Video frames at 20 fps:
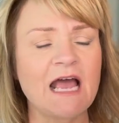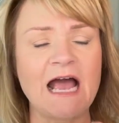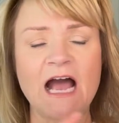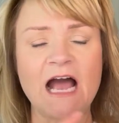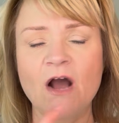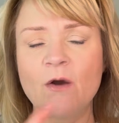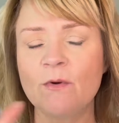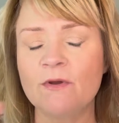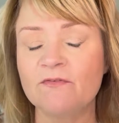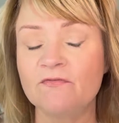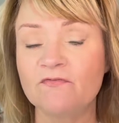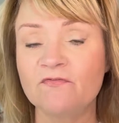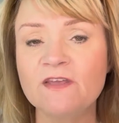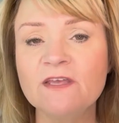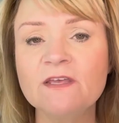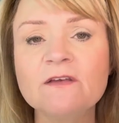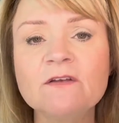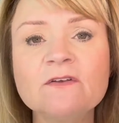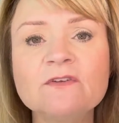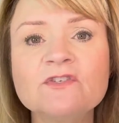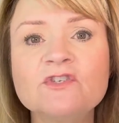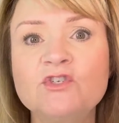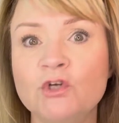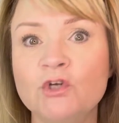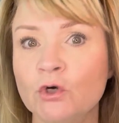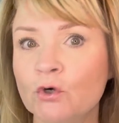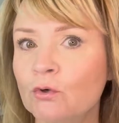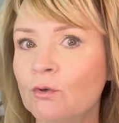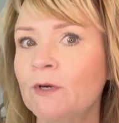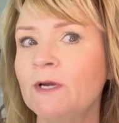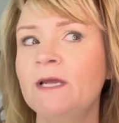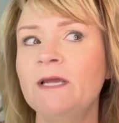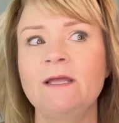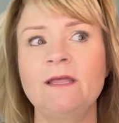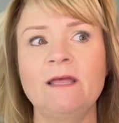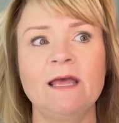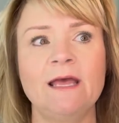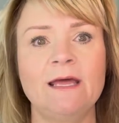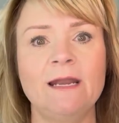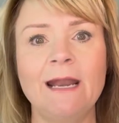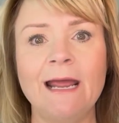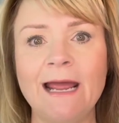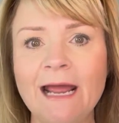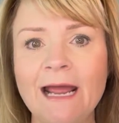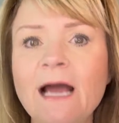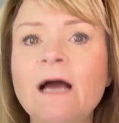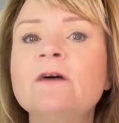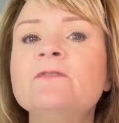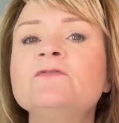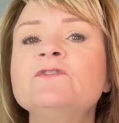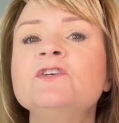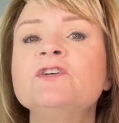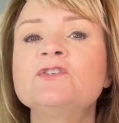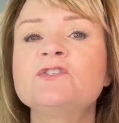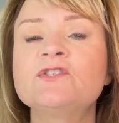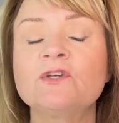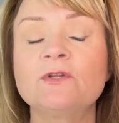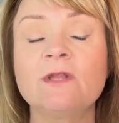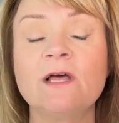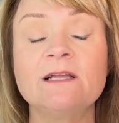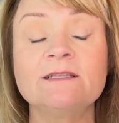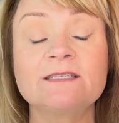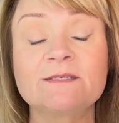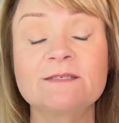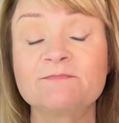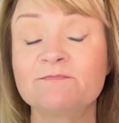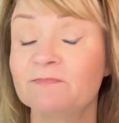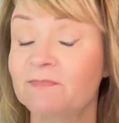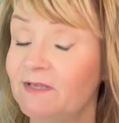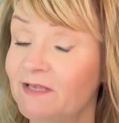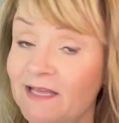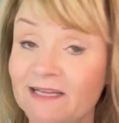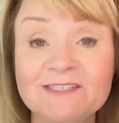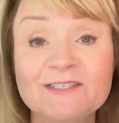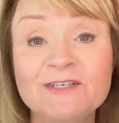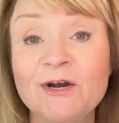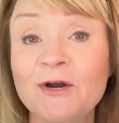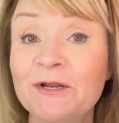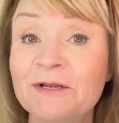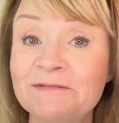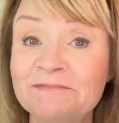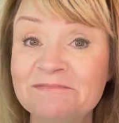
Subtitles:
how it feels during and after. So let's get started.